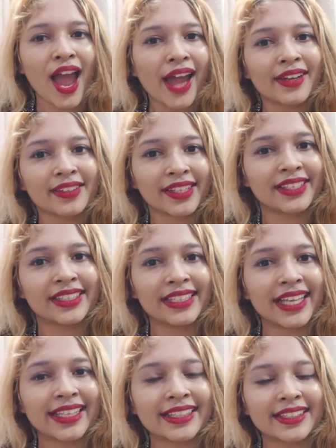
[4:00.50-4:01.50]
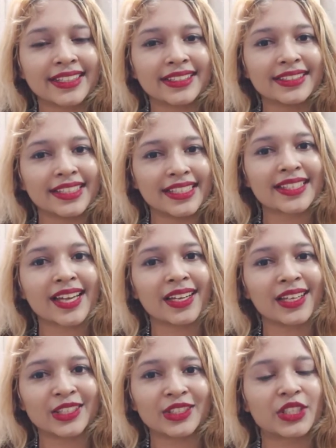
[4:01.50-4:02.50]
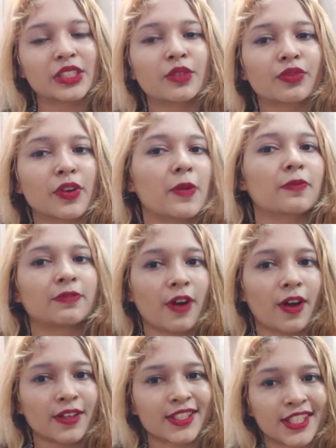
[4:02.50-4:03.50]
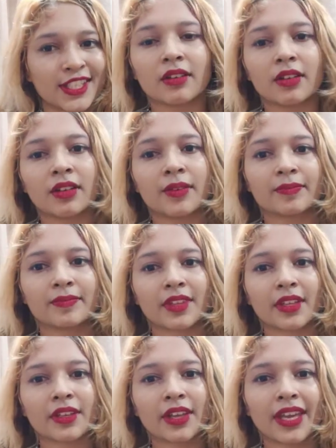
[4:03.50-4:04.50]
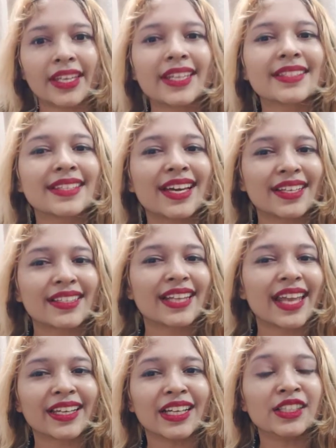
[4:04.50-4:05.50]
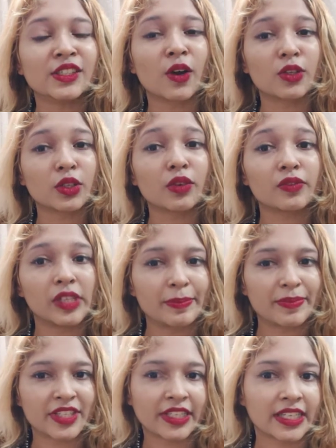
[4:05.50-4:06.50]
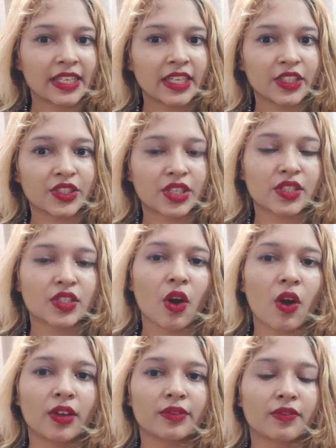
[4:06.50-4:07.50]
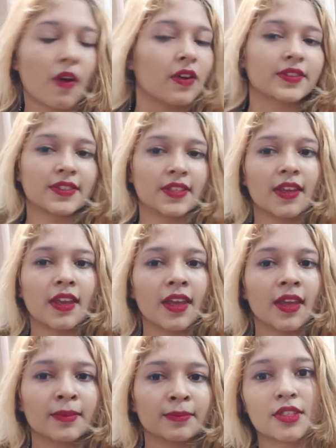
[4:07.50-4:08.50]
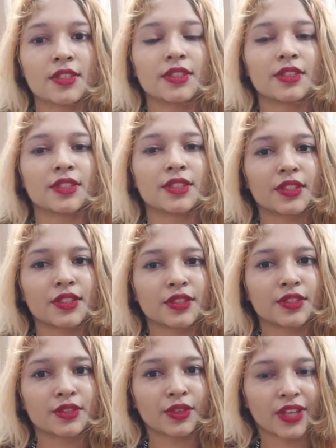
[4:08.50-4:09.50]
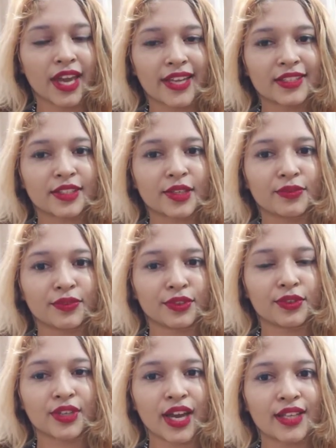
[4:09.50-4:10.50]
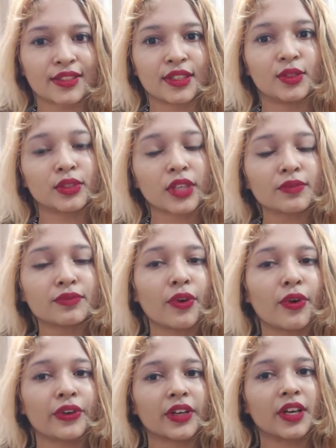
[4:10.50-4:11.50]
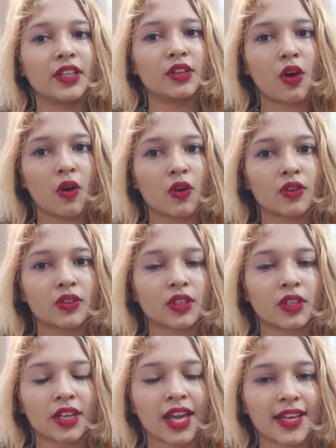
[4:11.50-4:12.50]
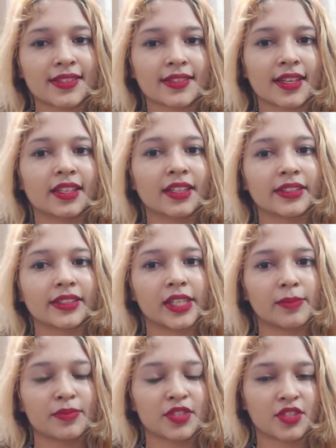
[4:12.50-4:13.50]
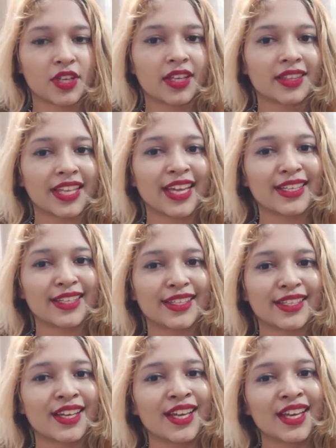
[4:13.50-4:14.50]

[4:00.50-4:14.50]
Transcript: I really like this collection from Foxy. I guess there is like a lot of lipstick collections on Foxy. So guys, if you guys are looking for a long lasting lipstick, then